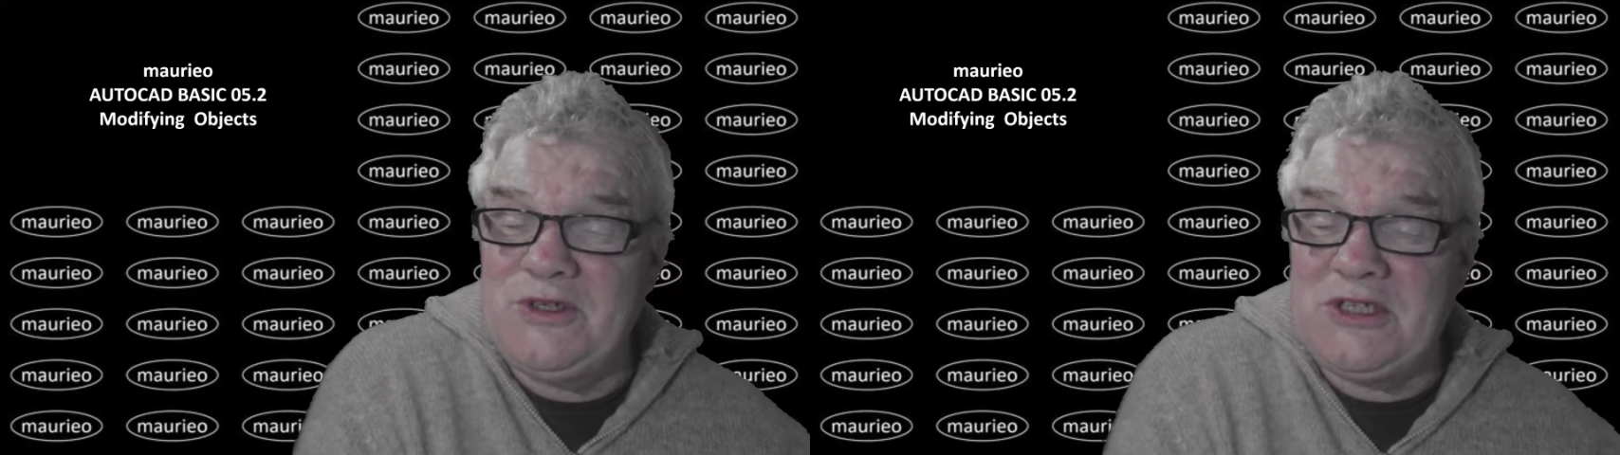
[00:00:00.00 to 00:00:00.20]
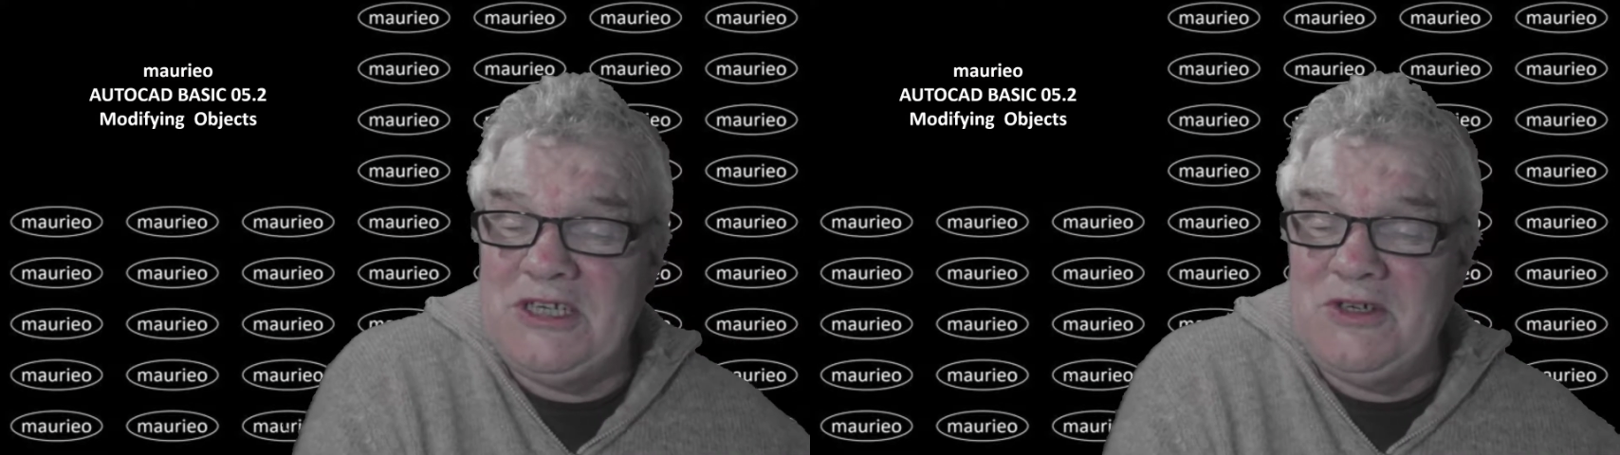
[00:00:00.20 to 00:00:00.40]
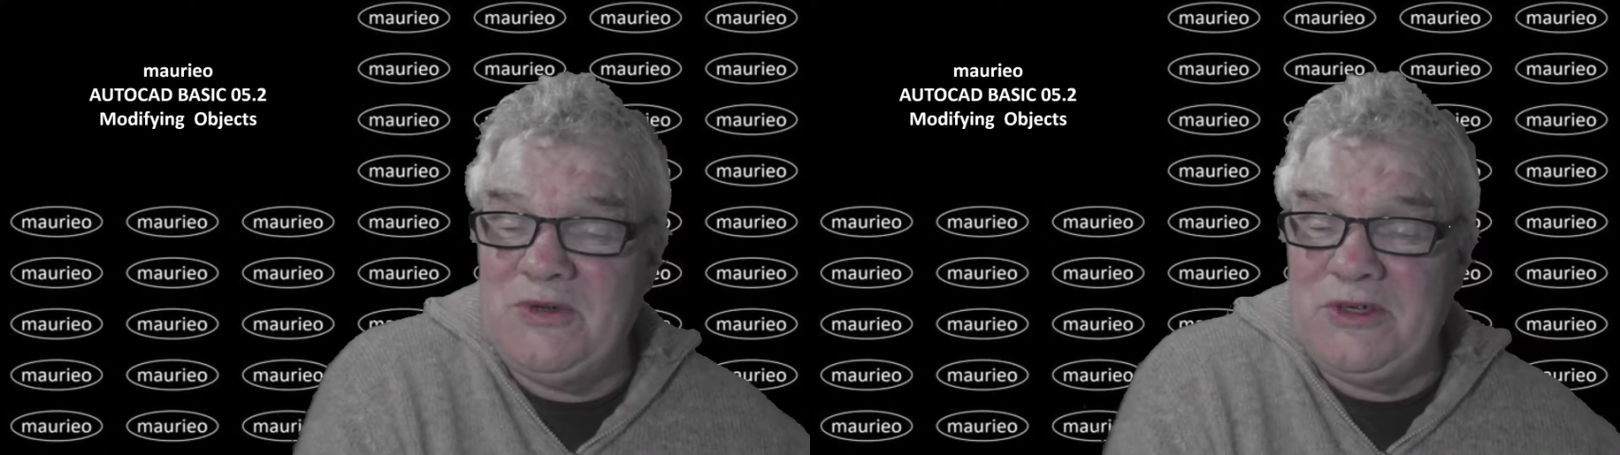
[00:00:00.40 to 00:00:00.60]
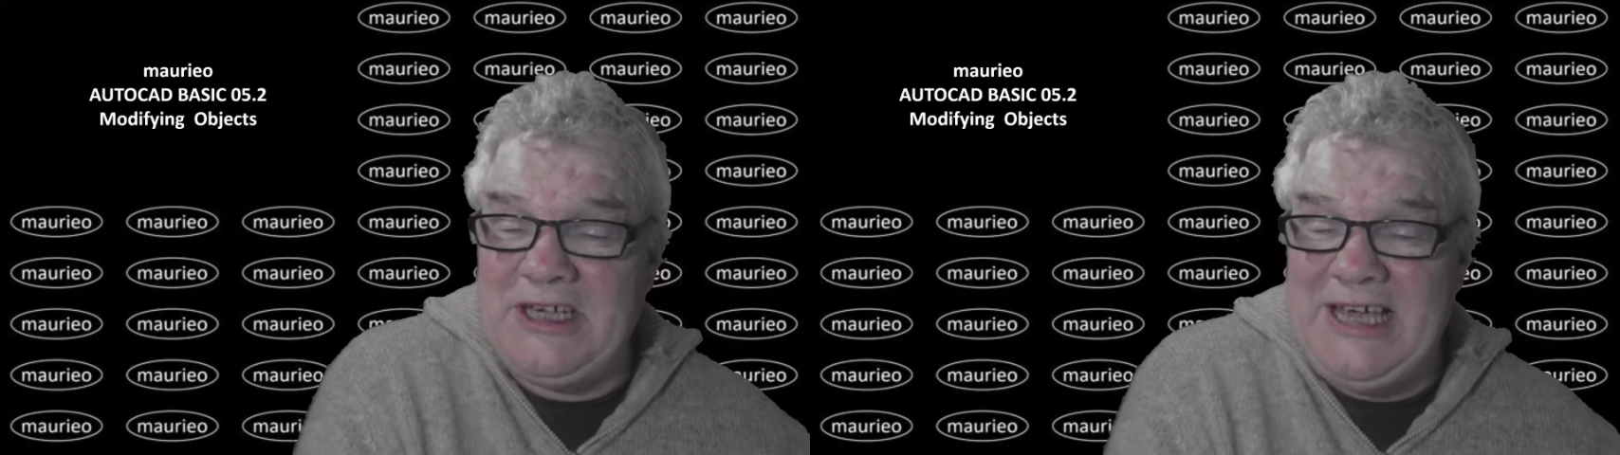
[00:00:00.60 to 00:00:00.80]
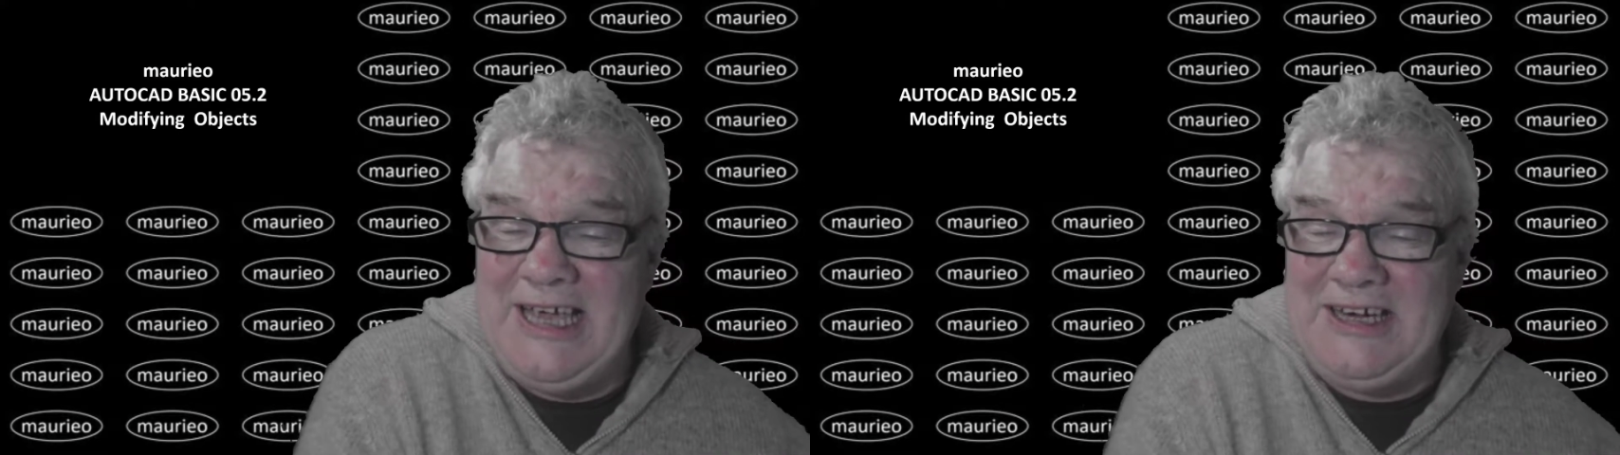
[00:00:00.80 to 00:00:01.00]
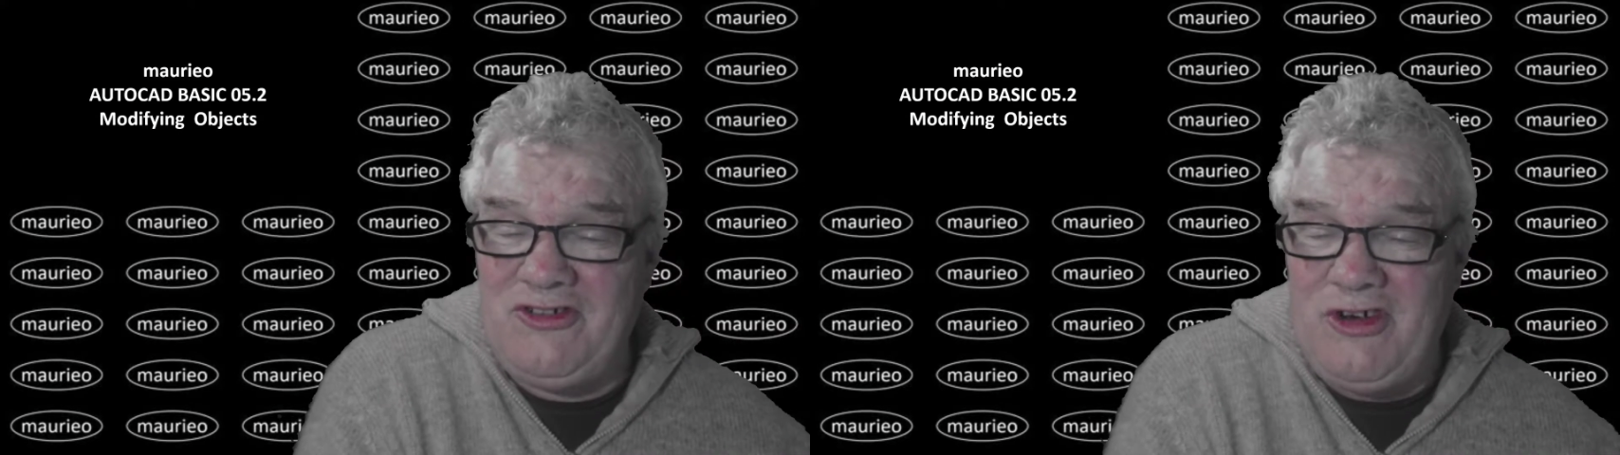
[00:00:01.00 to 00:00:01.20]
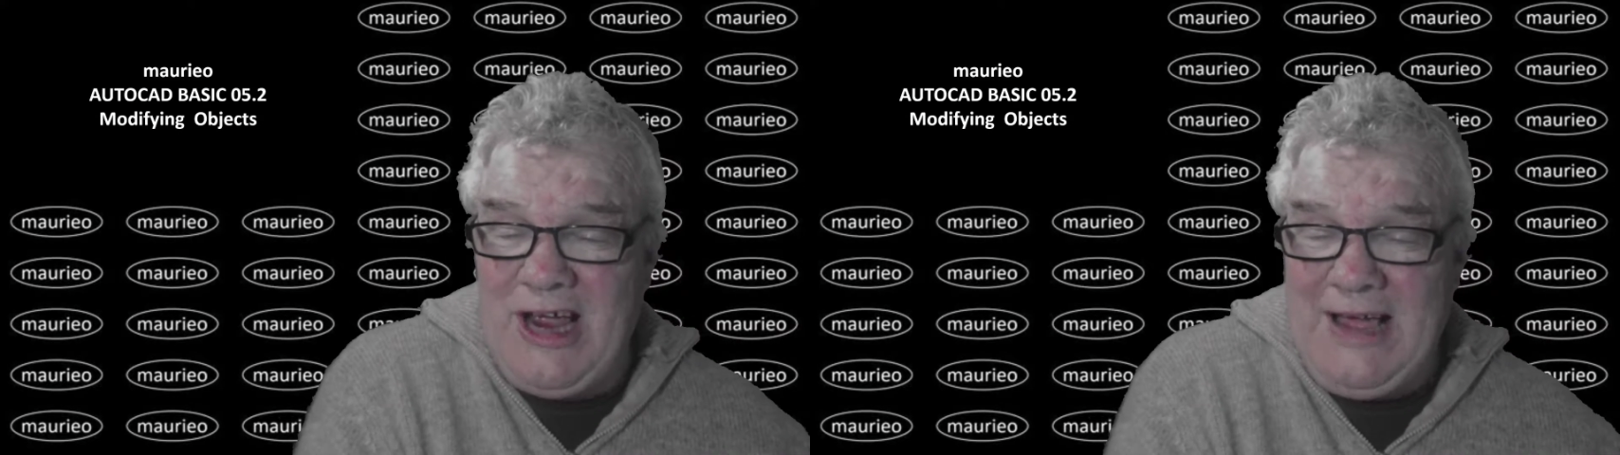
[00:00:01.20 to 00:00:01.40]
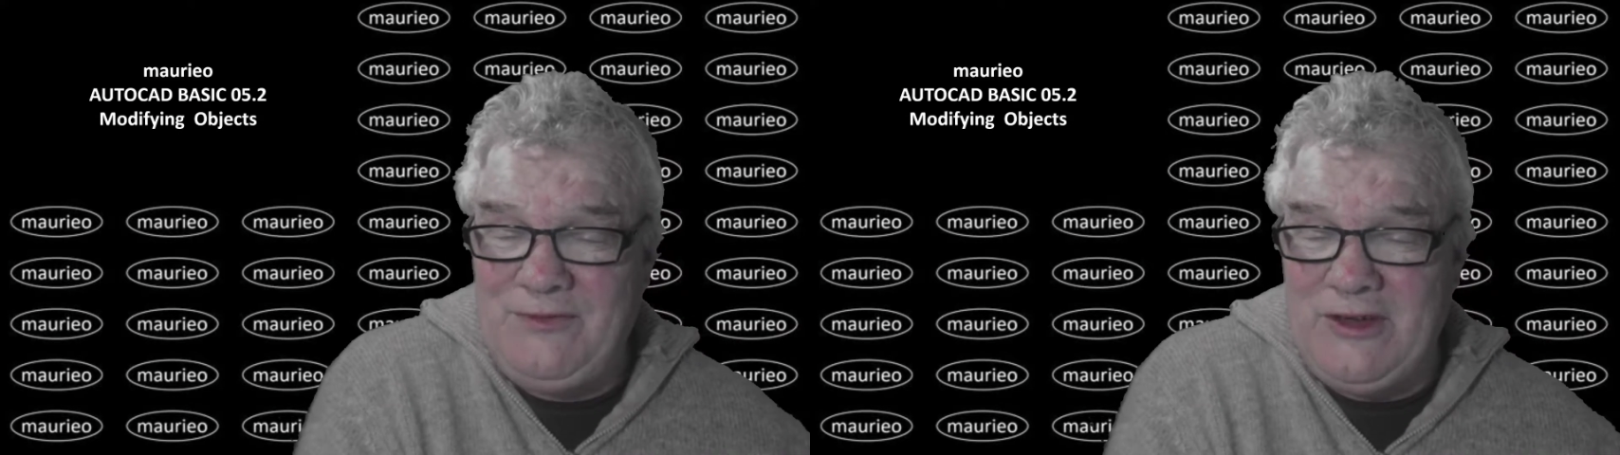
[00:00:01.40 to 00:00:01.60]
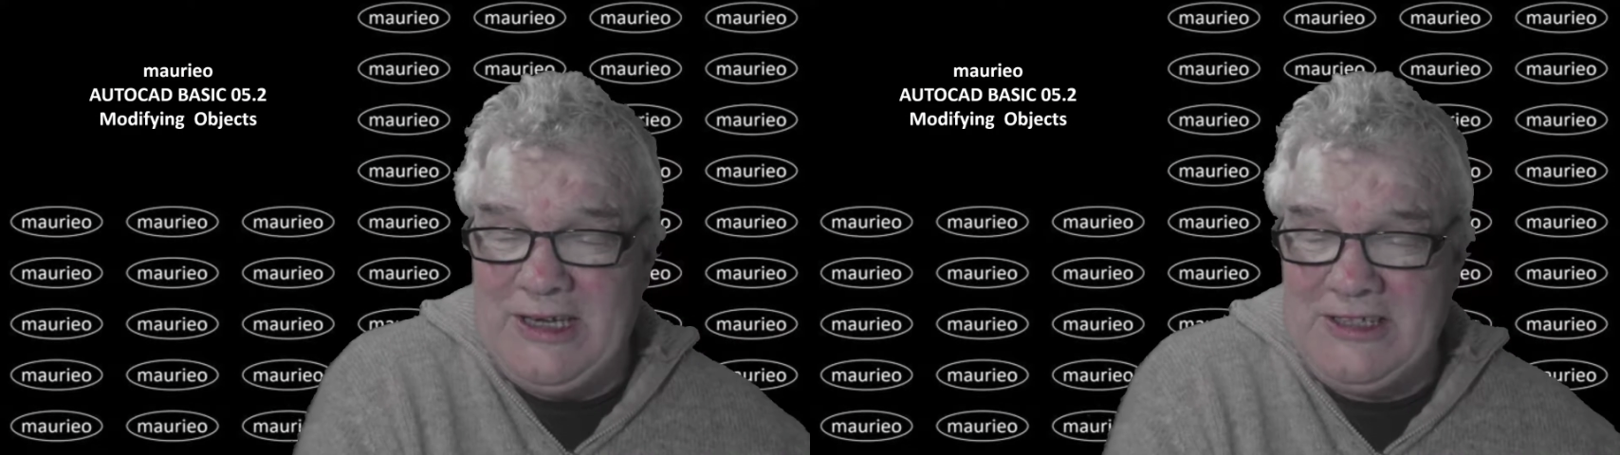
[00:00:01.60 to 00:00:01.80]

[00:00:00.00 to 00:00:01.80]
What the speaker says: in AutoCAD and drafting.